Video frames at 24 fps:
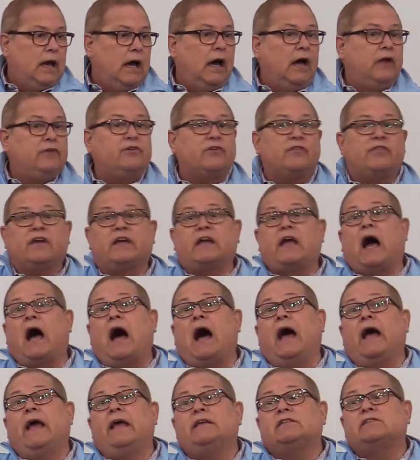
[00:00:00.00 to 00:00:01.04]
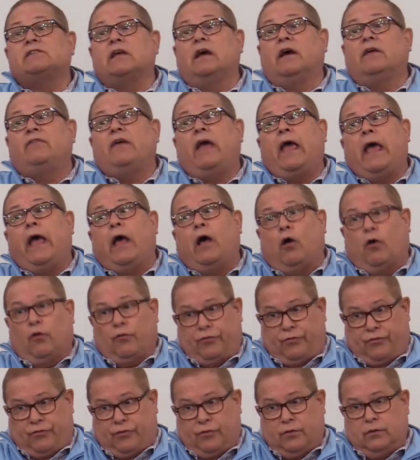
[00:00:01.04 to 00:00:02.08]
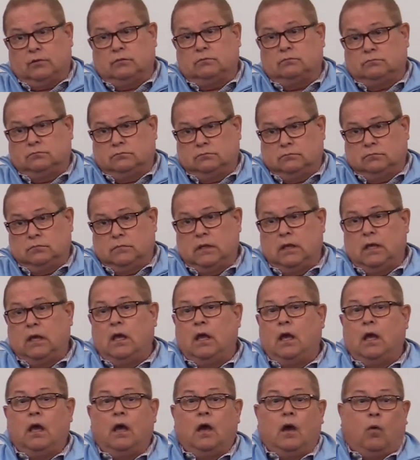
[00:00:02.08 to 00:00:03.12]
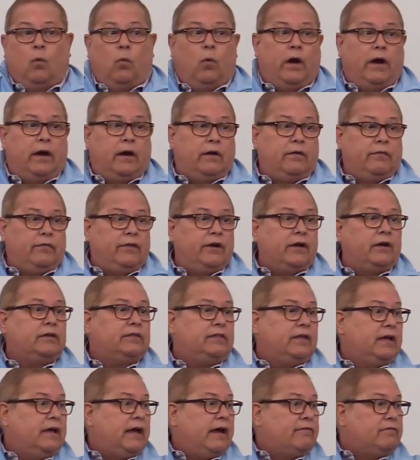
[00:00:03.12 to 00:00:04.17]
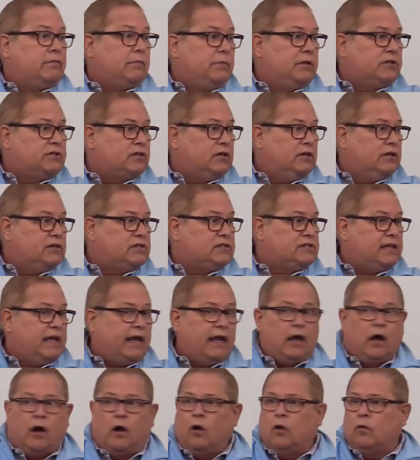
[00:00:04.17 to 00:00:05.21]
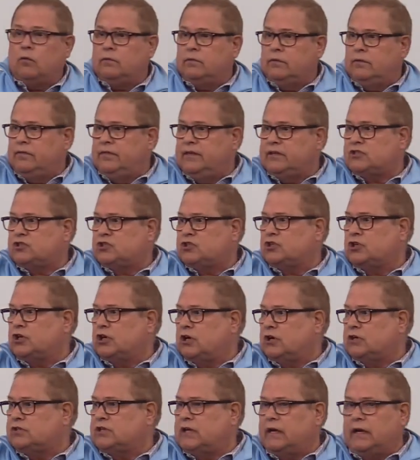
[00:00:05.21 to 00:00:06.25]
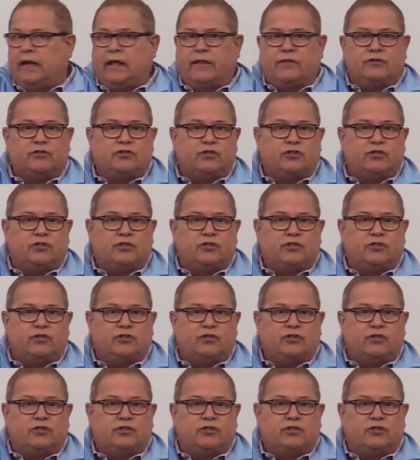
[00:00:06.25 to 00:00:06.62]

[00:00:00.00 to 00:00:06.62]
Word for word: under the guise of health, where the government's going to say, oh, this church and other